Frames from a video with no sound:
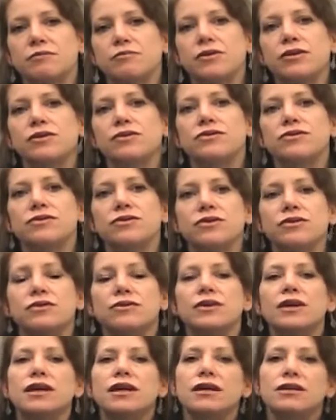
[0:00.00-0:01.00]
opposed
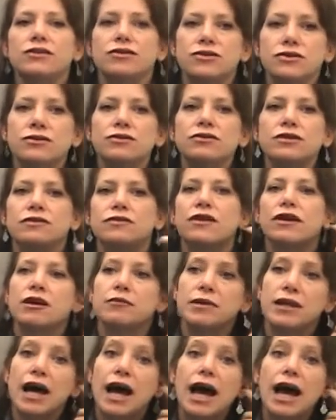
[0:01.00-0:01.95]
to the school environment.